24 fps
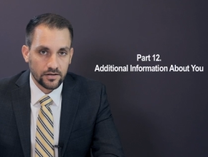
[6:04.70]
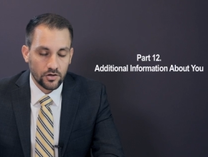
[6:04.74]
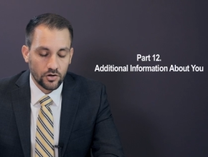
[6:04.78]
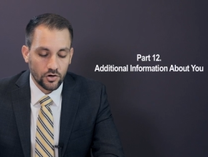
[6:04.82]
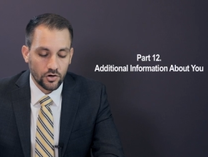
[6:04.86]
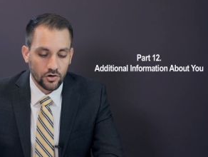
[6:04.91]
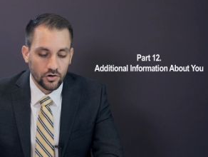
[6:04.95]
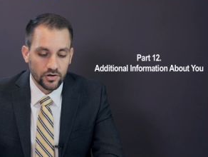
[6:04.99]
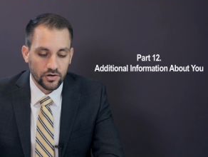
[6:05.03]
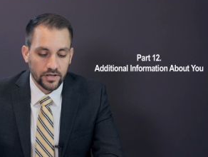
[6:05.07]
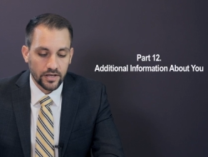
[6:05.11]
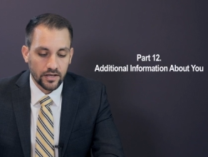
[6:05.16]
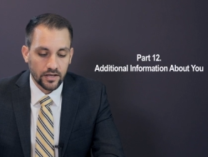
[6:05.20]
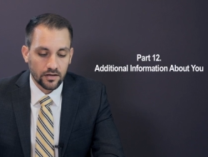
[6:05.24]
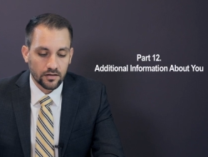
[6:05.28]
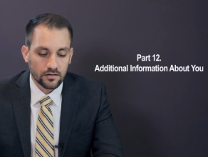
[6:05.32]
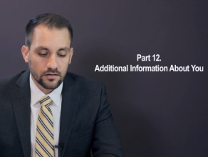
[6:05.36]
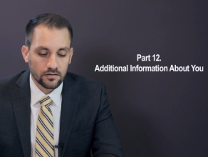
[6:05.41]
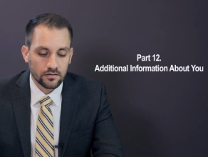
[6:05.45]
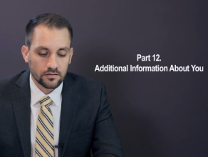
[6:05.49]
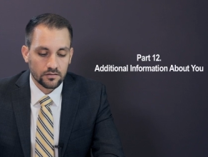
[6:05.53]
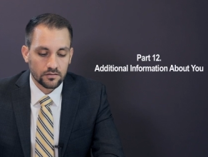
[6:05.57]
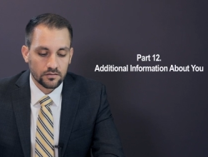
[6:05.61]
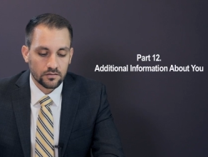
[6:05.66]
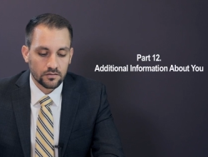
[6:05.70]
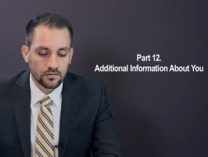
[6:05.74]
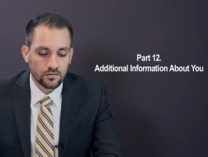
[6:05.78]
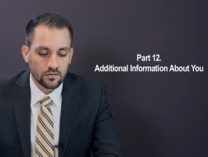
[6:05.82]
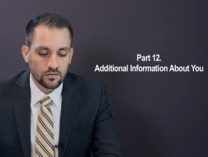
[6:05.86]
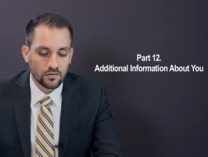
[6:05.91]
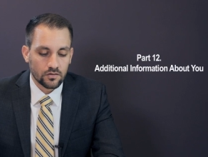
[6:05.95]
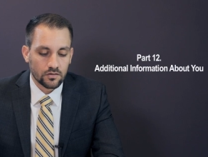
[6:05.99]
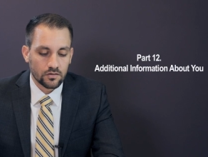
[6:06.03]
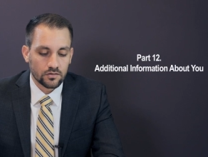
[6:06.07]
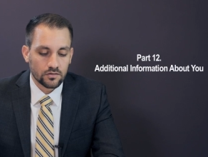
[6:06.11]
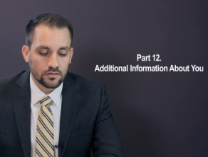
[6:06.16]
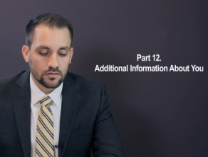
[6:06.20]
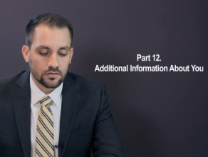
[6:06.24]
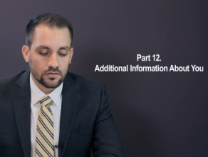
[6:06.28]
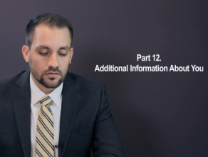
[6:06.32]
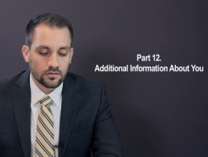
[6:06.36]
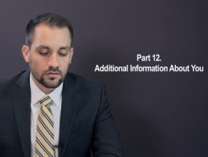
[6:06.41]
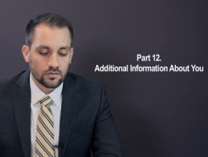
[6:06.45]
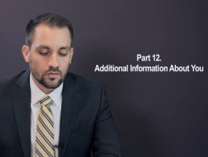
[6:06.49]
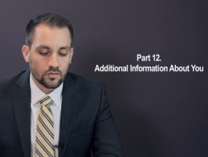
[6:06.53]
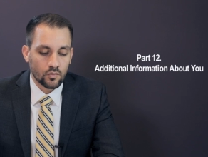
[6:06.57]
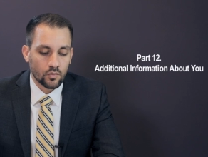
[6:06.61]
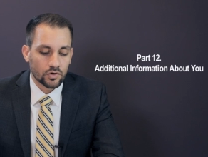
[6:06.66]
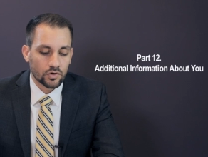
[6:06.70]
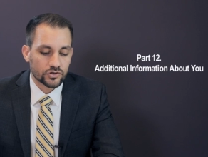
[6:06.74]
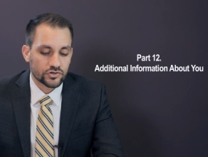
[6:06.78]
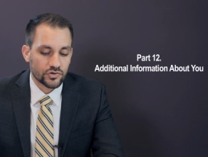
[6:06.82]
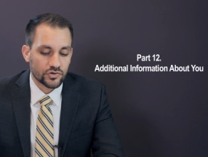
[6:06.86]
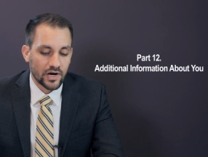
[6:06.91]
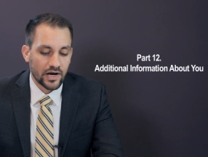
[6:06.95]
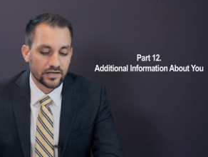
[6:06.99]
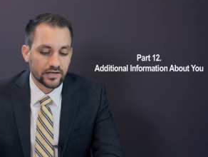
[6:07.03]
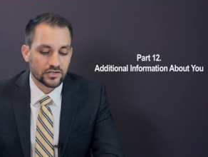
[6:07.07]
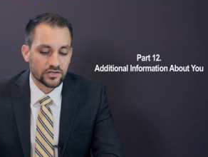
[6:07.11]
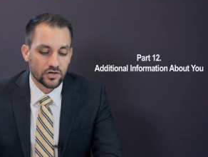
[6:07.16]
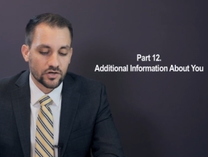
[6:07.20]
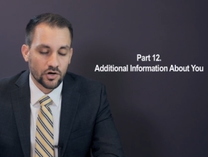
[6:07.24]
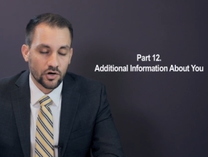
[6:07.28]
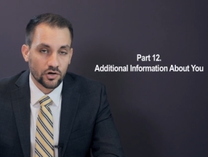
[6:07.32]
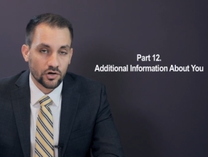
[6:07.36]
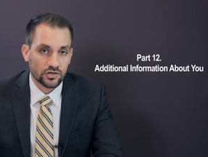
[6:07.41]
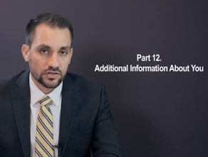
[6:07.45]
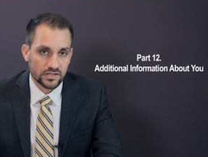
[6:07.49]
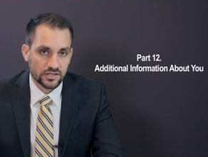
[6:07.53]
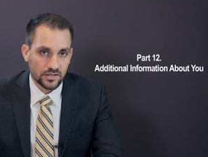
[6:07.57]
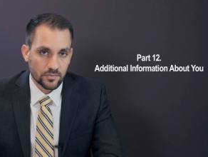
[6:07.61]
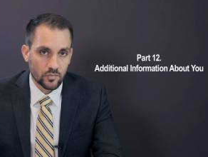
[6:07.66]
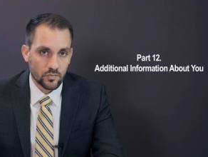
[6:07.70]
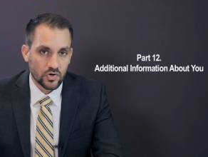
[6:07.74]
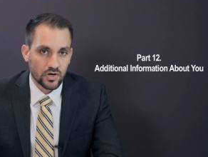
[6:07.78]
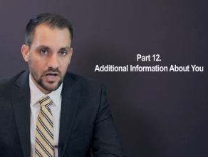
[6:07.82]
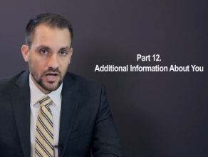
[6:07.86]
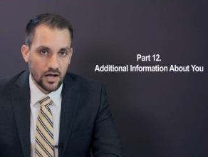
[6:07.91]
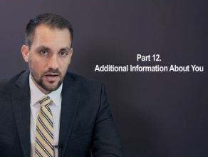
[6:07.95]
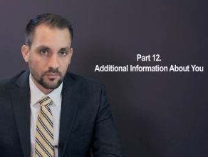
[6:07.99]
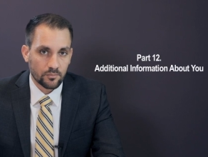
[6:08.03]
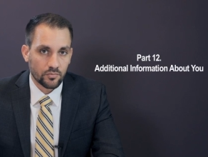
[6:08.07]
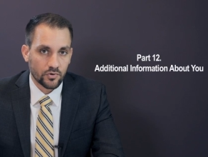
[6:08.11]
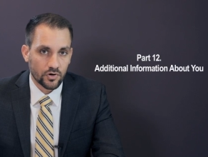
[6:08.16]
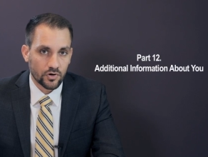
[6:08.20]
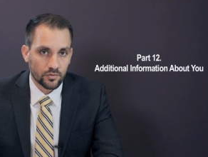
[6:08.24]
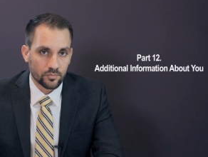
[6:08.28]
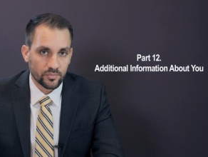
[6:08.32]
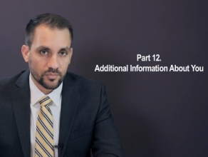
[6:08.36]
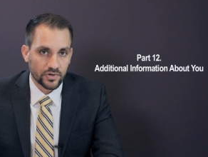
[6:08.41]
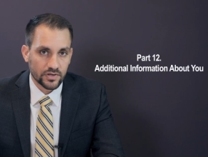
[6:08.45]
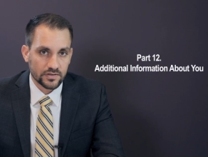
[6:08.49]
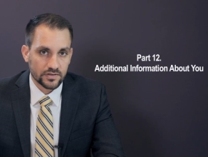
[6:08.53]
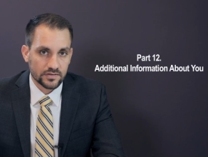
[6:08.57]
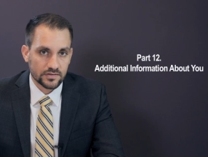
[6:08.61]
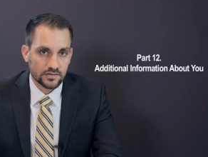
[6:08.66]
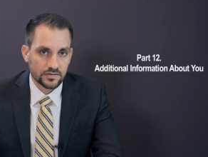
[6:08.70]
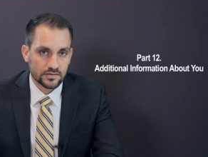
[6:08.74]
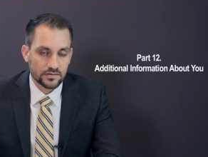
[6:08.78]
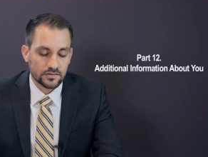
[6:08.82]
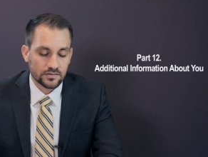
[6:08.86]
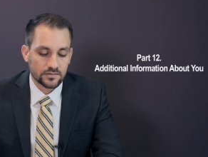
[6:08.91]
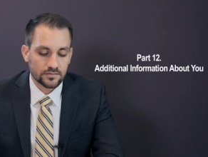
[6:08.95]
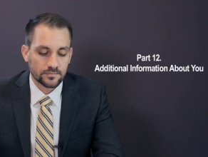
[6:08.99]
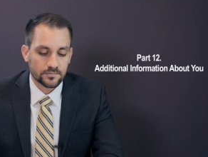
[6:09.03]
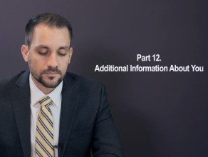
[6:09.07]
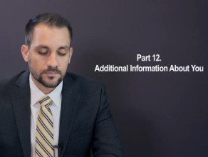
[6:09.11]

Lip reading: hurting or trying to hurt someone on purpose,